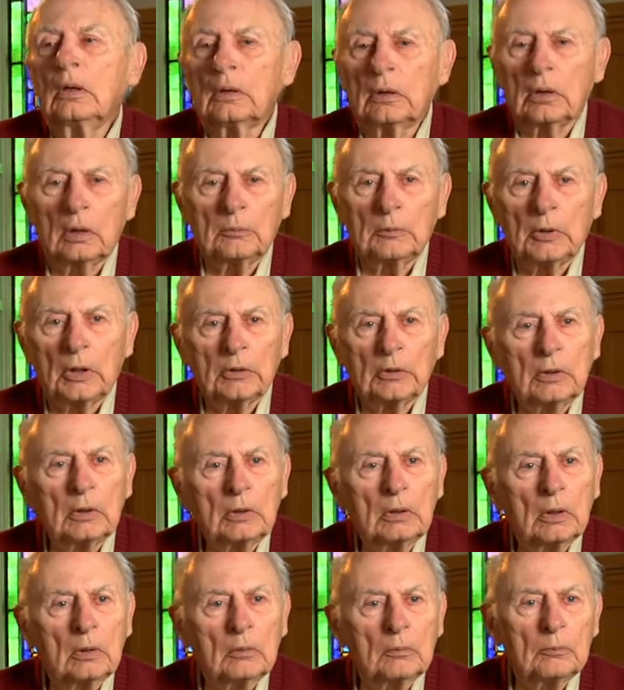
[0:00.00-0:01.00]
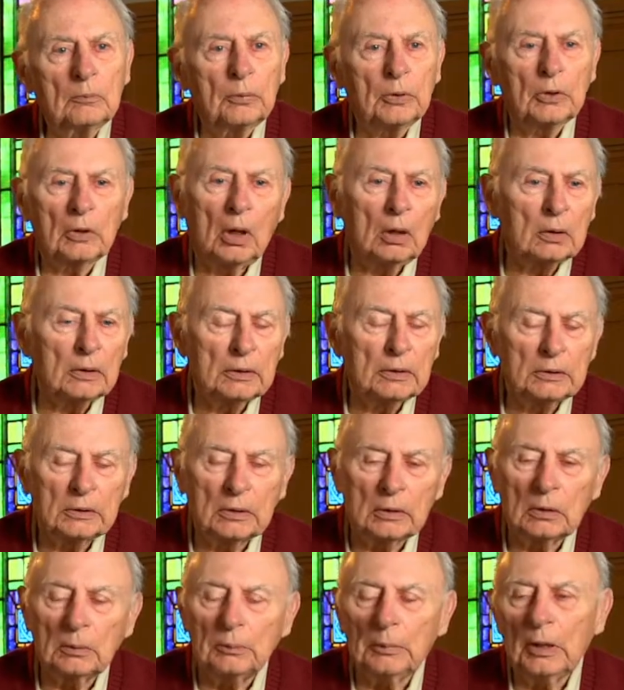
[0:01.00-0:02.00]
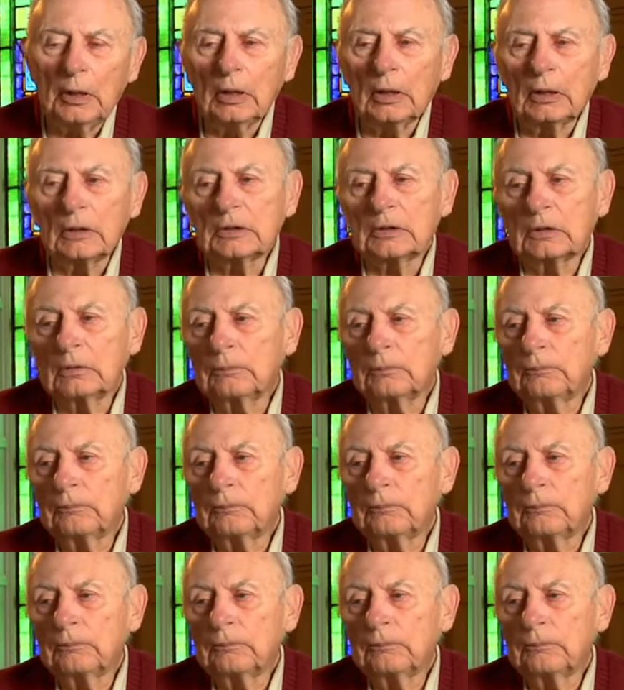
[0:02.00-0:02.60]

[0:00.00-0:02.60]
get married and put all this in the past.